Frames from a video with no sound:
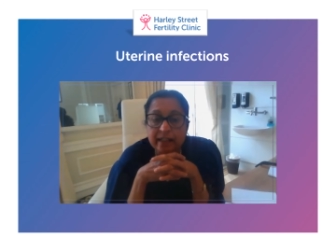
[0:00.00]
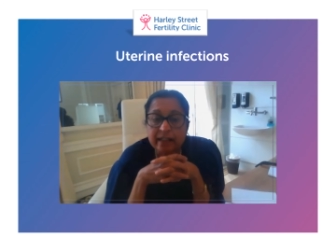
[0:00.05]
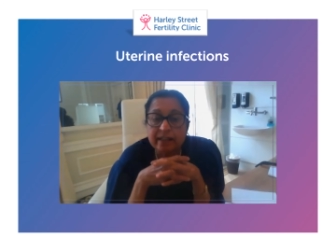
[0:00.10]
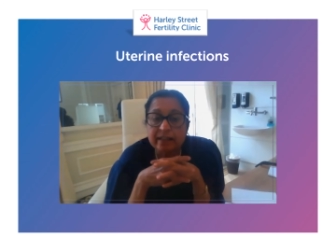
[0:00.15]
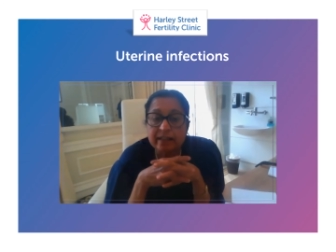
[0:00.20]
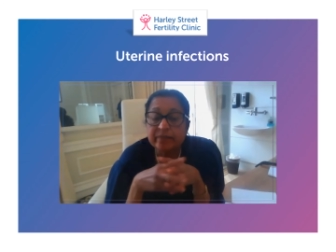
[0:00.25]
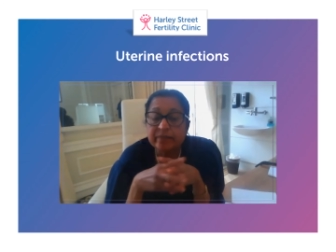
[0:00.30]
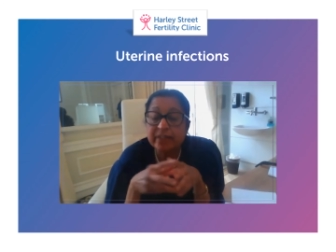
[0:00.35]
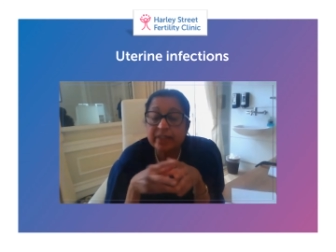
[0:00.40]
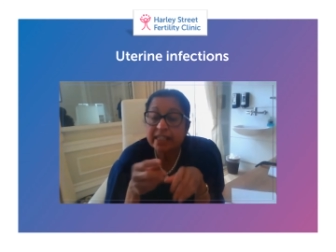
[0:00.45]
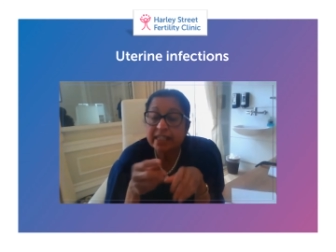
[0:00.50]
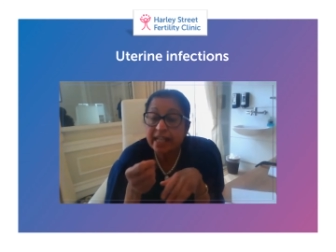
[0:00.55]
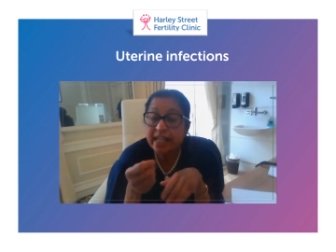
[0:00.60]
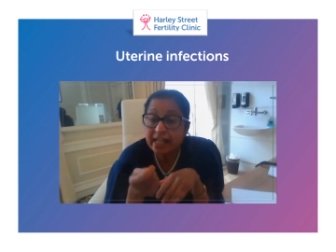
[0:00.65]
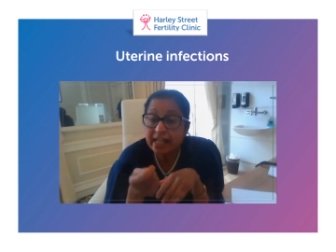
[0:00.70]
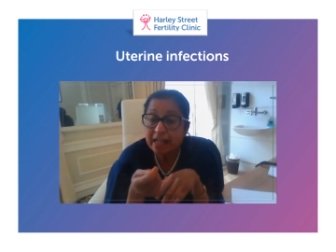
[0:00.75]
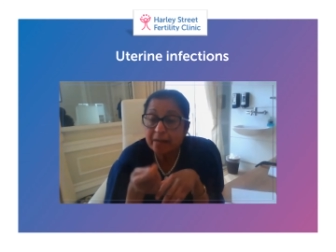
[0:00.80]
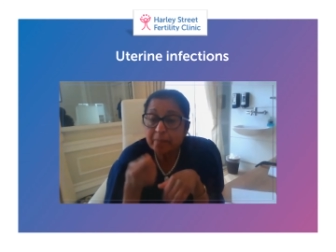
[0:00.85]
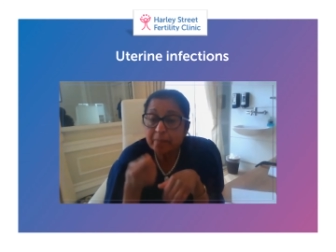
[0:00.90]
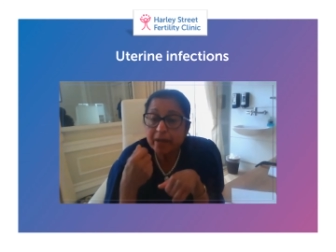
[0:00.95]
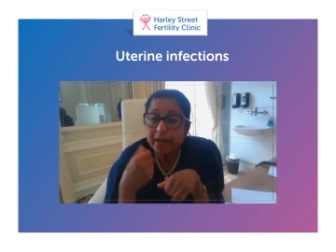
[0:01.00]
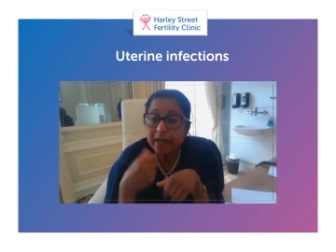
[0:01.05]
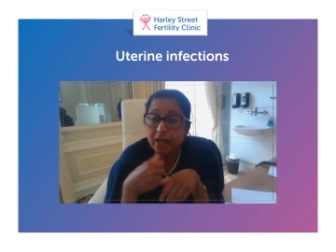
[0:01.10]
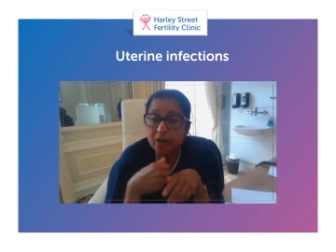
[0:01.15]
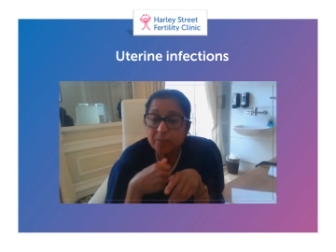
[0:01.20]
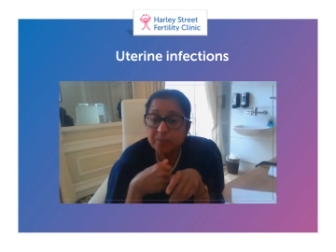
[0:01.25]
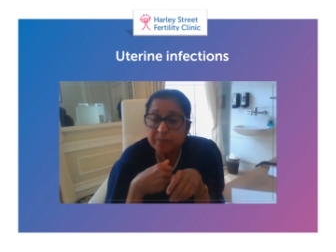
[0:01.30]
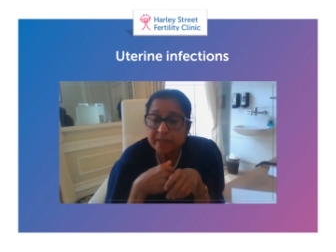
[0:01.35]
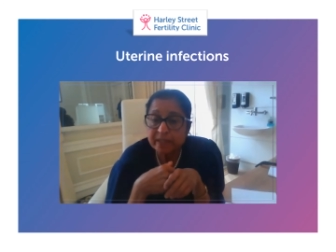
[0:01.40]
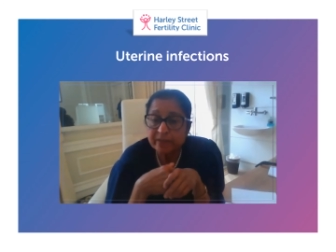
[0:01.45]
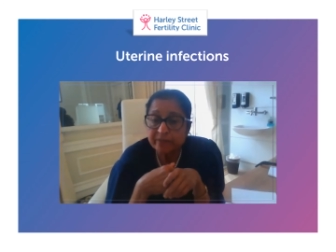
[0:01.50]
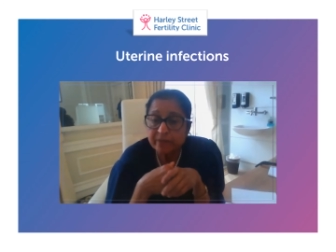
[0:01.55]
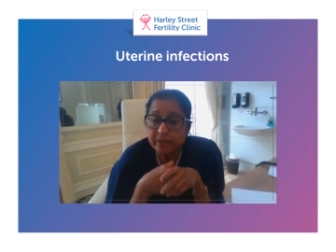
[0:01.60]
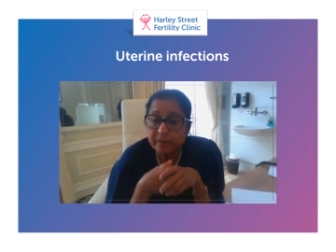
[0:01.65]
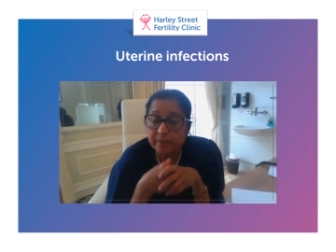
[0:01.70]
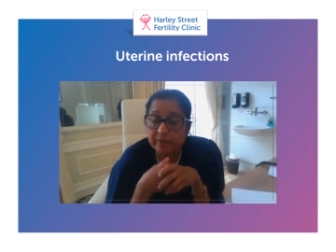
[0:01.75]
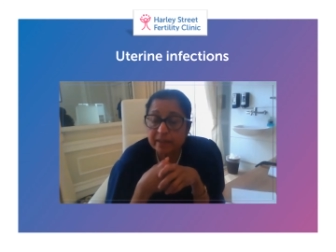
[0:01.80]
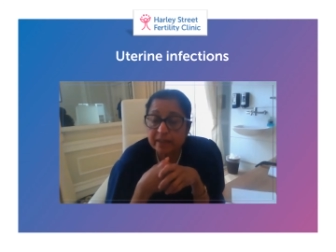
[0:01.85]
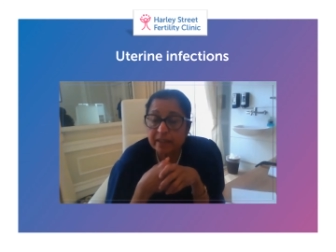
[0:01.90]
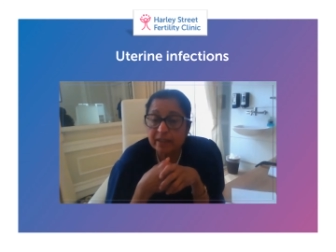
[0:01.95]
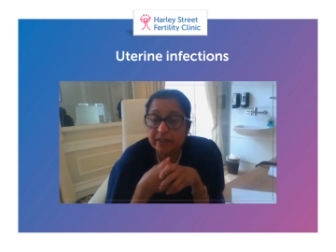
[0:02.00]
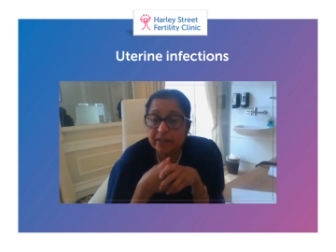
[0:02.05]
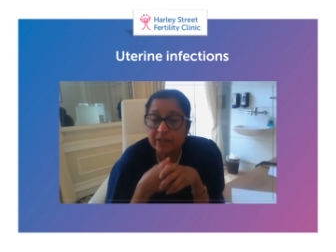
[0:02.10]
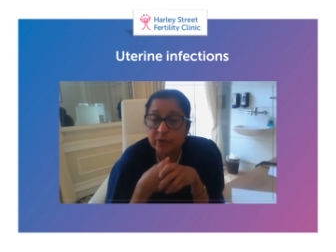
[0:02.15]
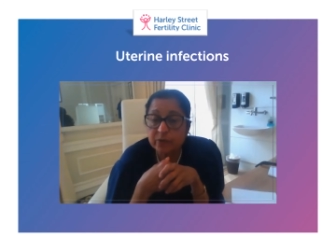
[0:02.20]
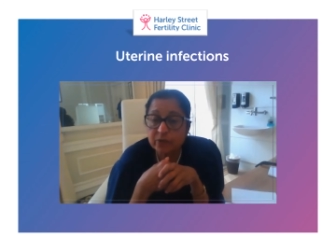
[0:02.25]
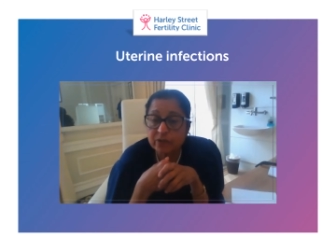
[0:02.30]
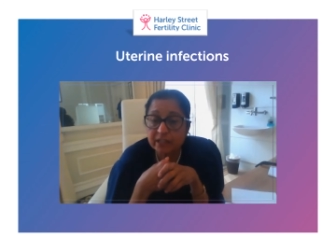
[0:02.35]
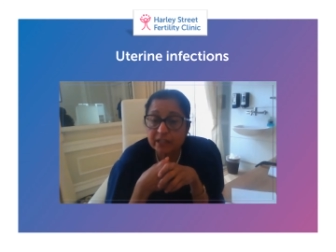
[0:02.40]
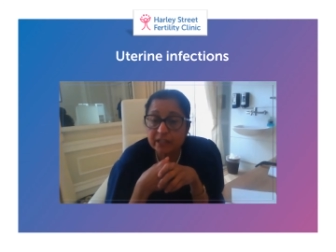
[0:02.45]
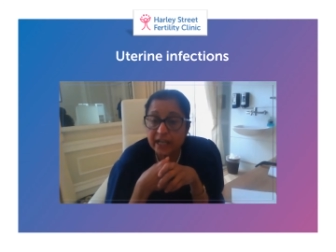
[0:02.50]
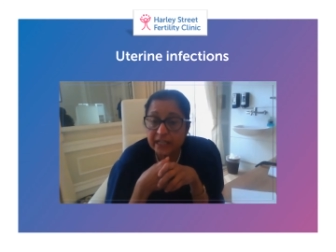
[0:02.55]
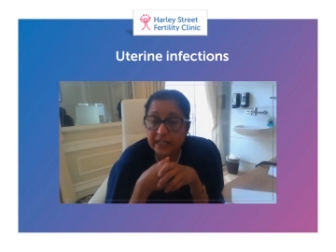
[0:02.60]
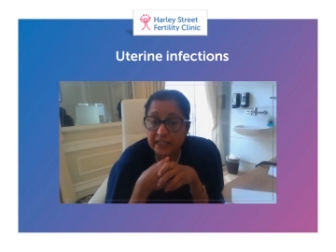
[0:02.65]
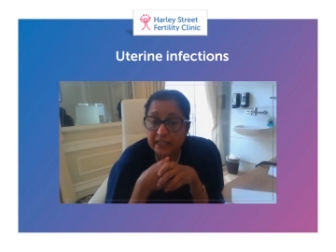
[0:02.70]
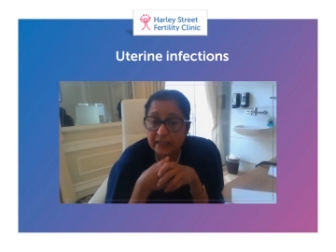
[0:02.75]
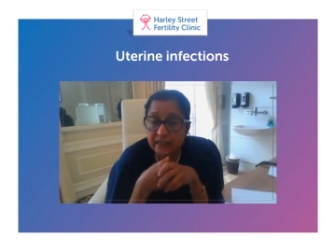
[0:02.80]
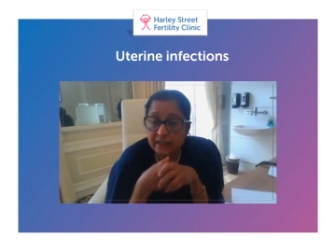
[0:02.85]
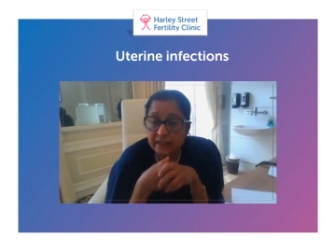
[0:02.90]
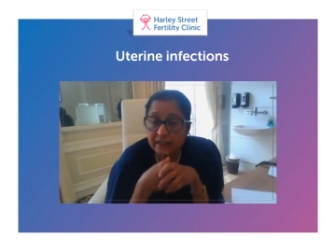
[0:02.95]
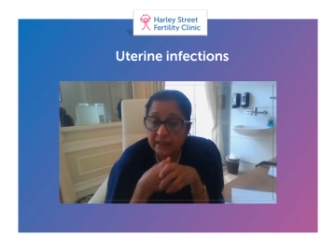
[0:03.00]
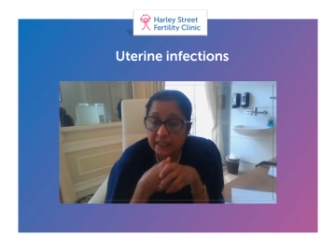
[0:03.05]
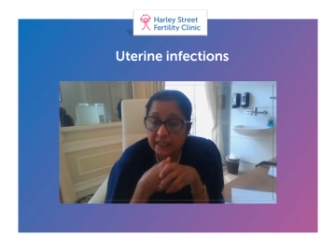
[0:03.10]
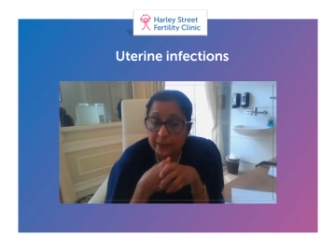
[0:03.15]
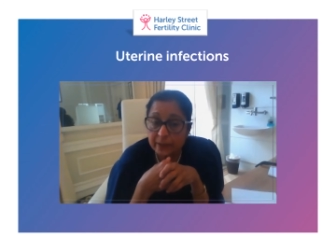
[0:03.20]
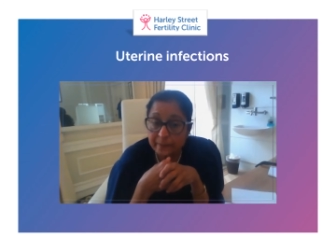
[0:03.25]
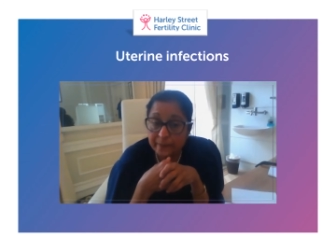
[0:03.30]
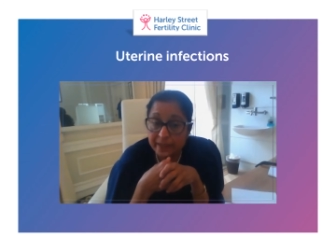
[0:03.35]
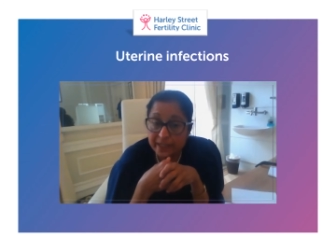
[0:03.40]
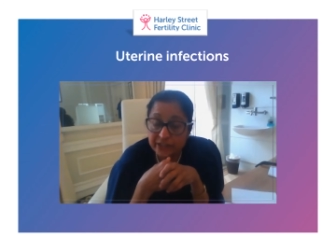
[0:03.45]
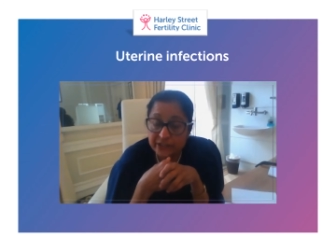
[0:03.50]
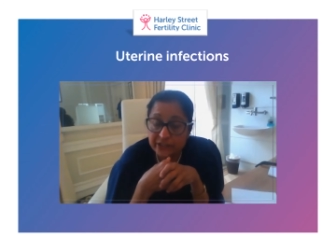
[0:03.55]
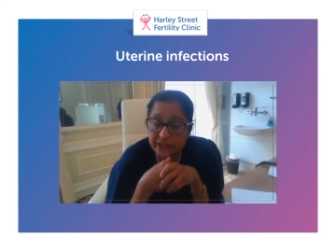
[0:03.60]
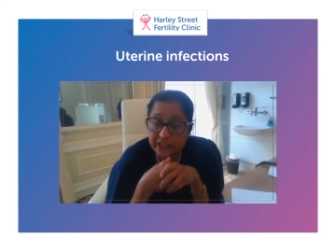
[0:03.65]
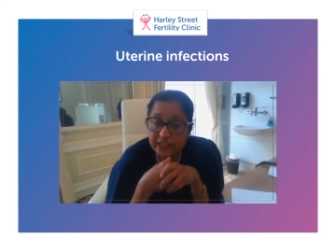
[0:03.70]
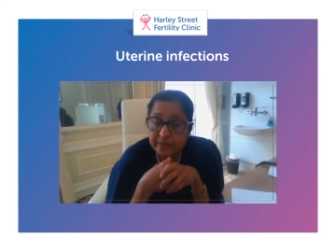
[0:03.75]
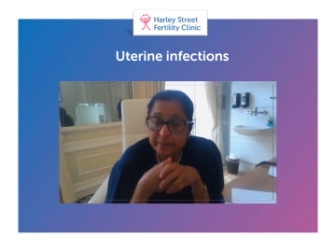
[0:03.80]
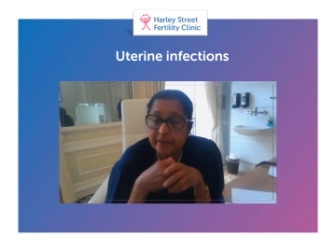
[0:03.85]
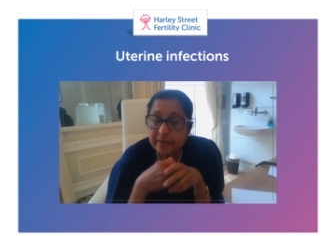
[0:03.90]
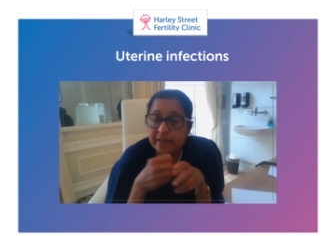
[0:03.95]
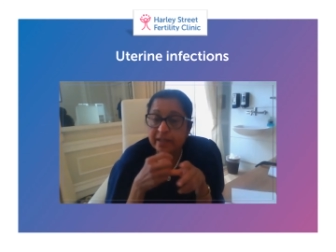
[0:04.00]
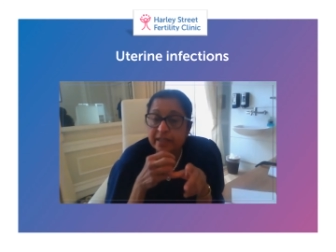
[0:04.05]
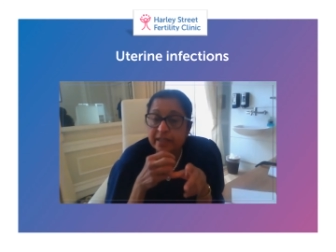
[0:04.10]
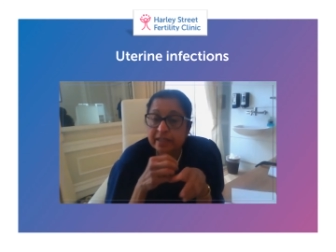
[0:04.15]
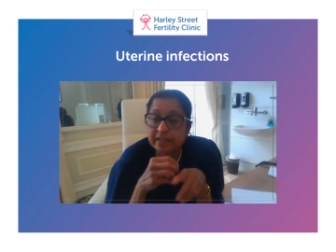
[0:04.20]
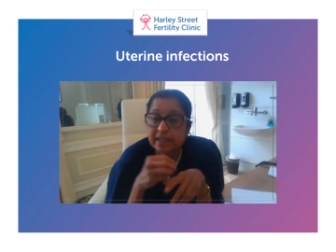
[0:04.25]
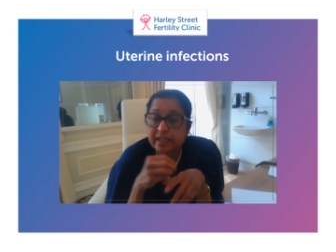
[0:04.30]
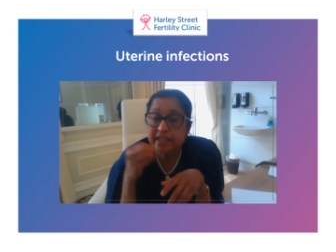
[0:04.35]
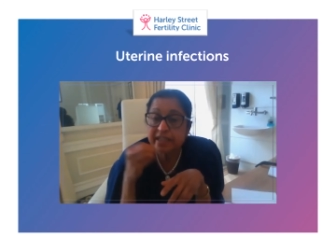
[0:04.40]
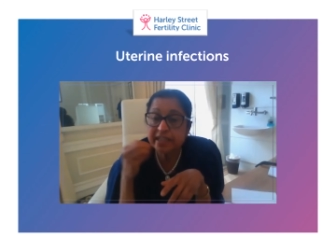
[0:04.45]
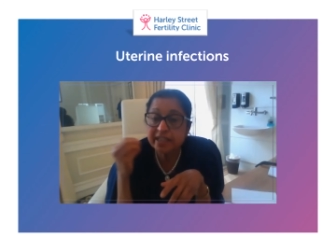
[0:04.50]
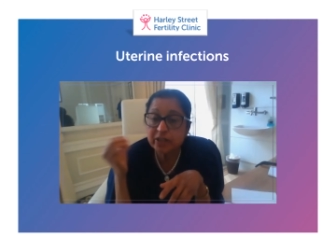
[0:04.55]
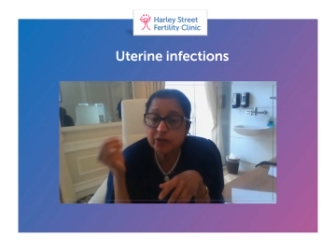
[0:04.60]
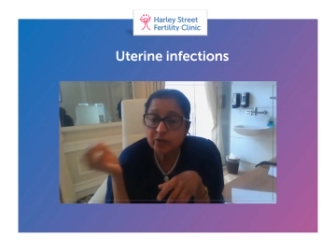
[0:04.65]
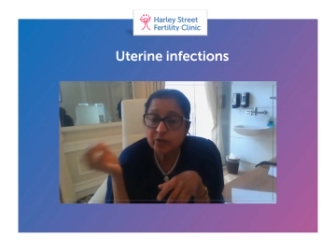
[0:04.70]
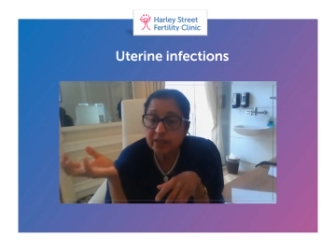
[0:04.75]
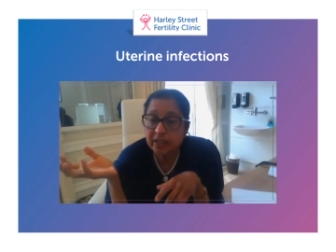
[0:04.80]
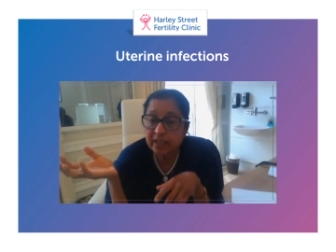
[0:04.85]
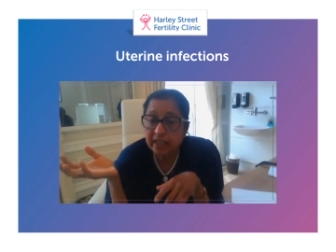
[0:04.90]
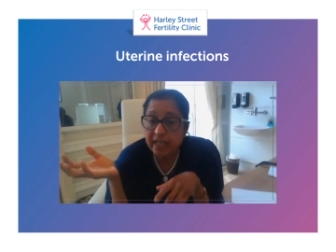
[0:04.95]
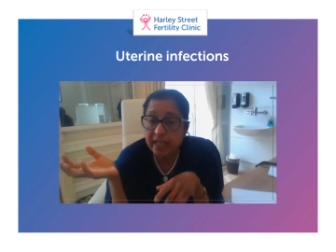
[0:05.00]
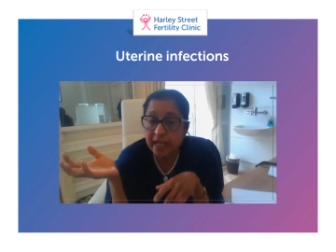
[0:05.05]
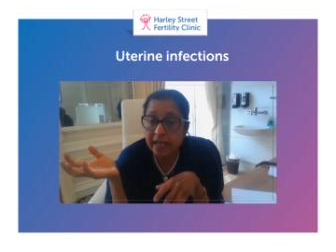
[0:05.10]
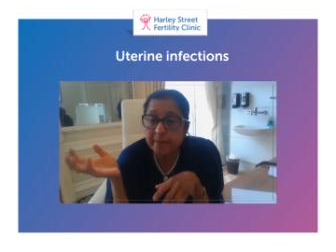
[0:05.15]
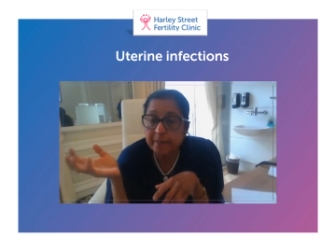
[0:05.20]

We take a biopsy from the uterine endometrium, send it to the lab.